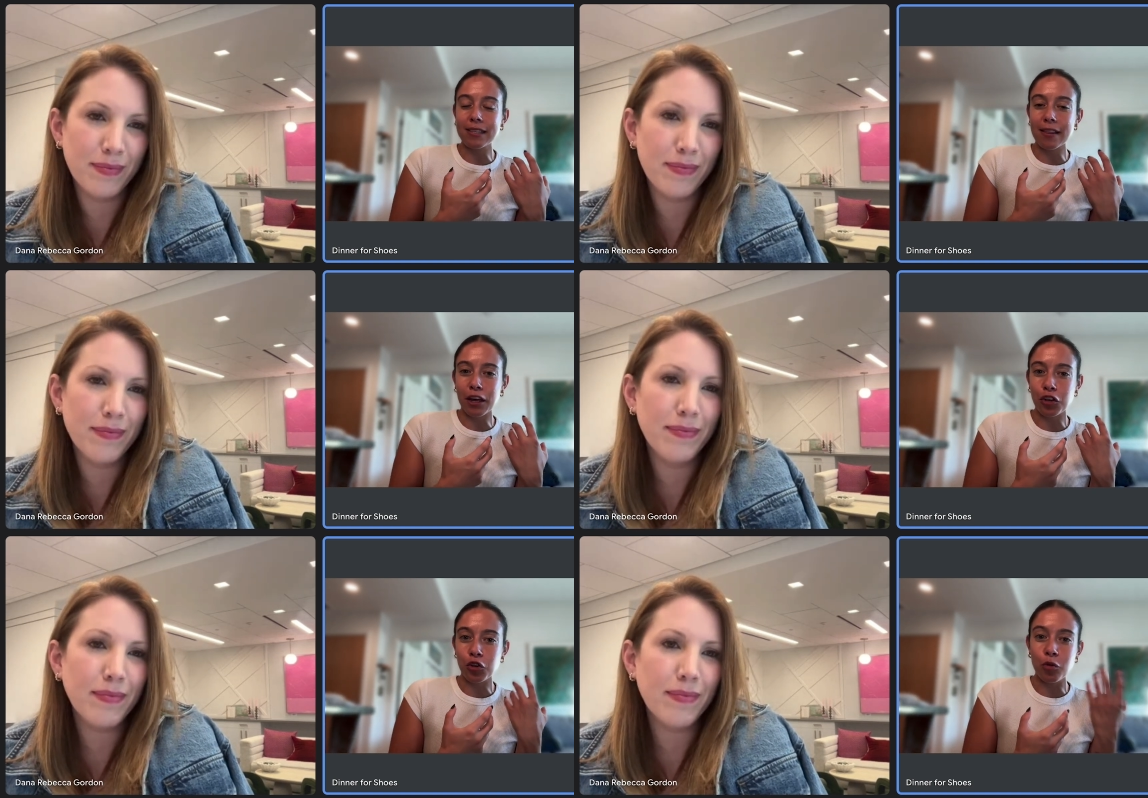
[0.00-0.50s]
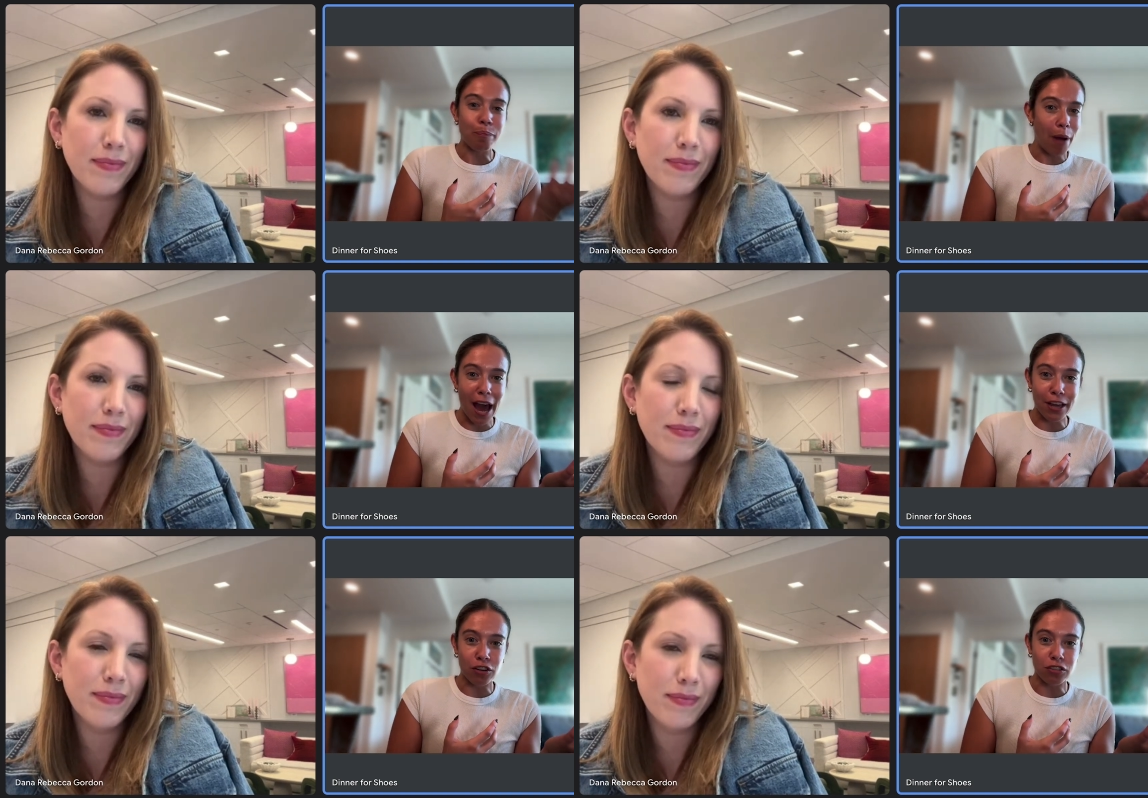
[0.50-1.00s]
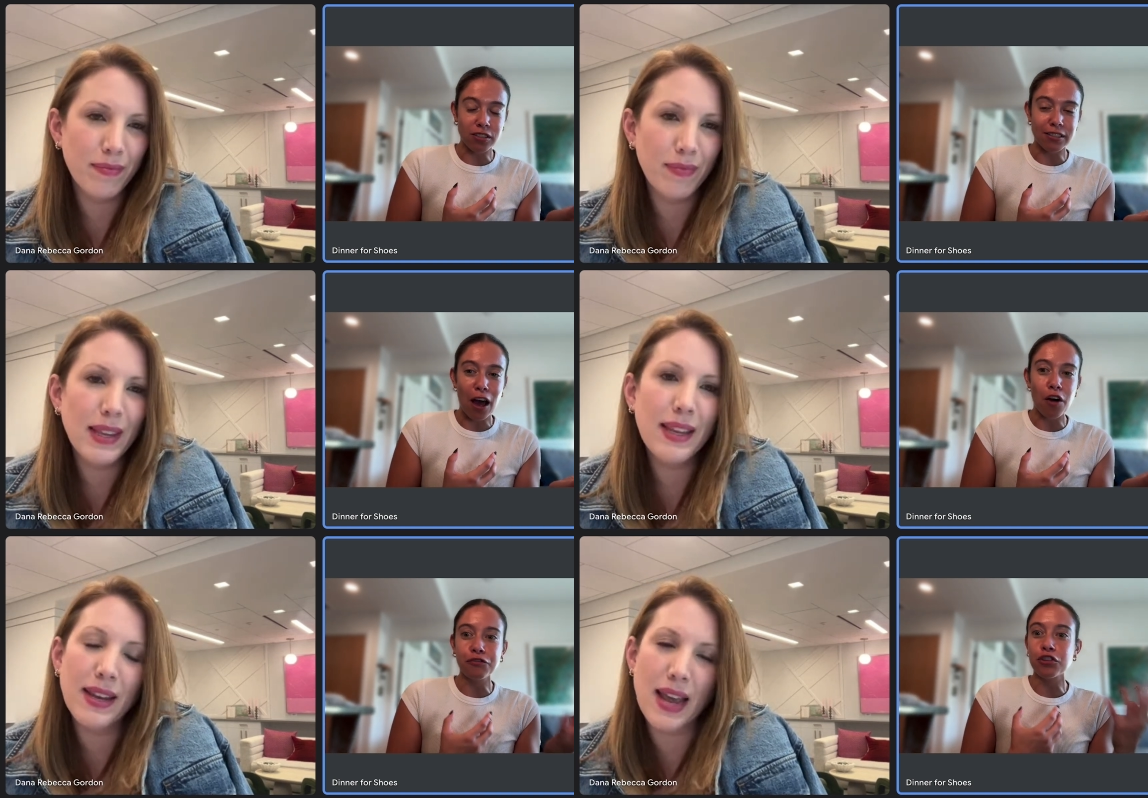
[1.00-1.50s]
Speaker 1: that like you buy
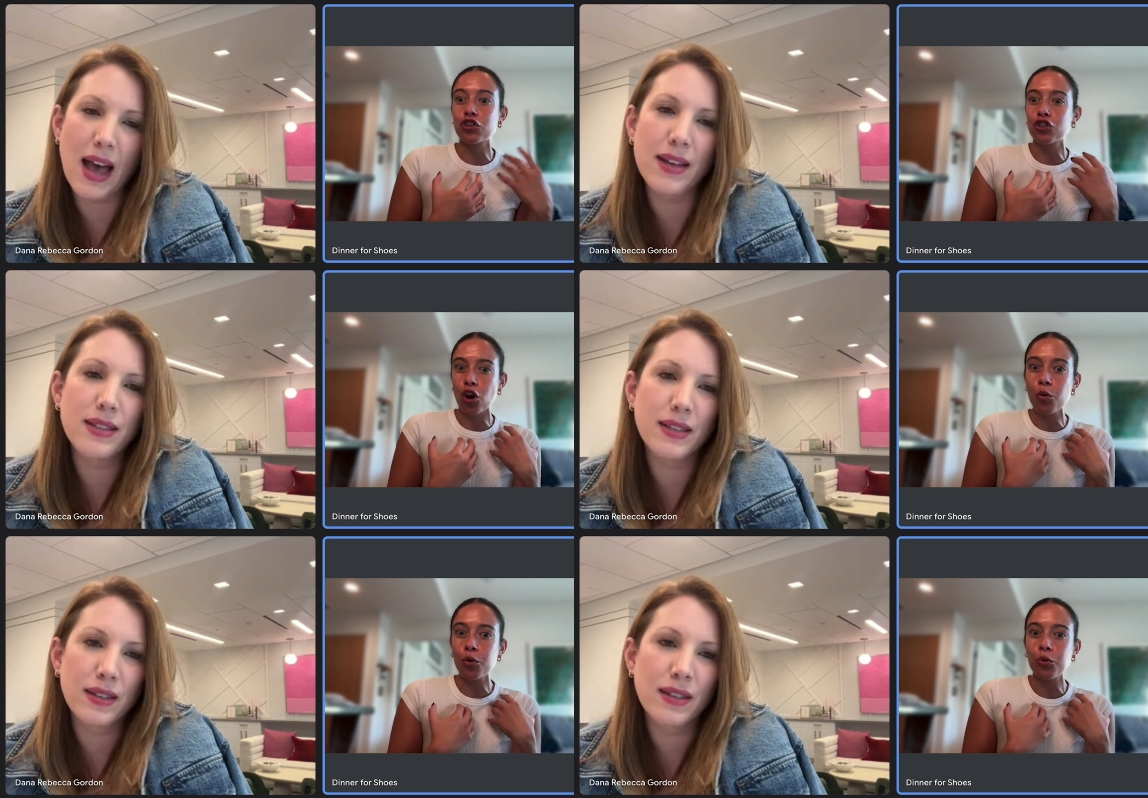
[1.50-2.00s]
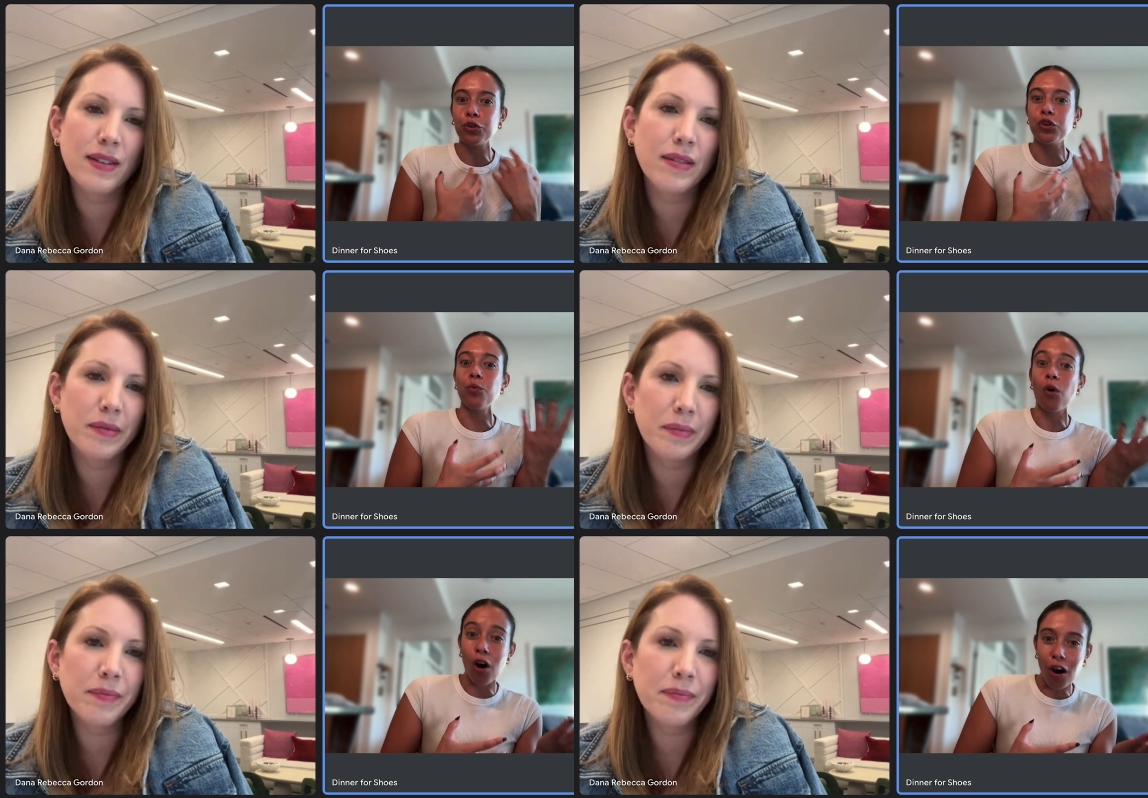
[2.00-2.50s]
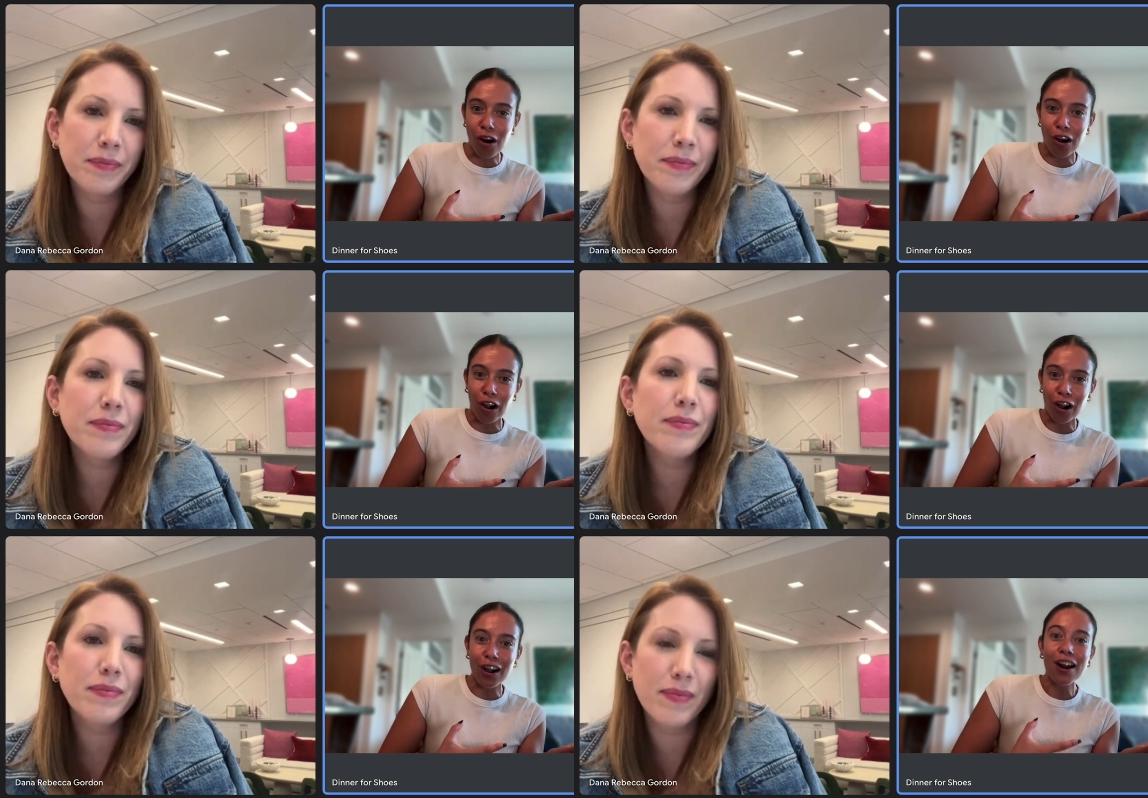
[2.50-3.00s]
yourself to show who you
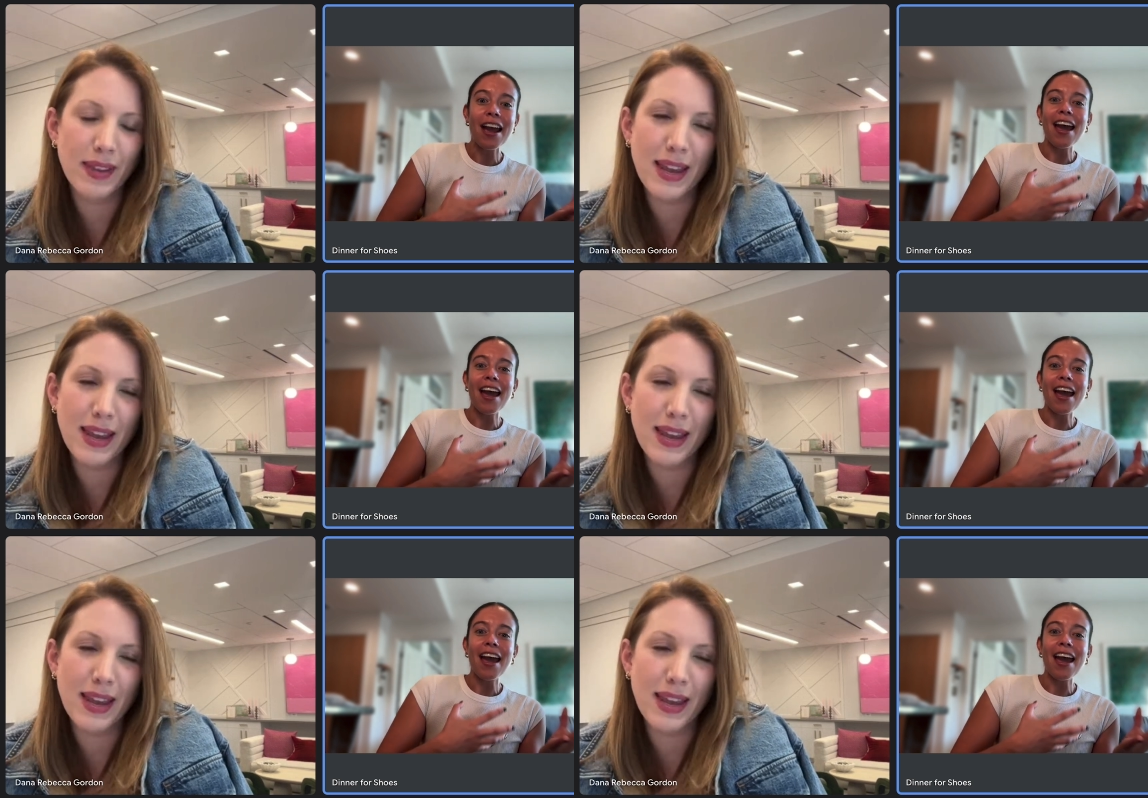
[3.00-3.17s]
are.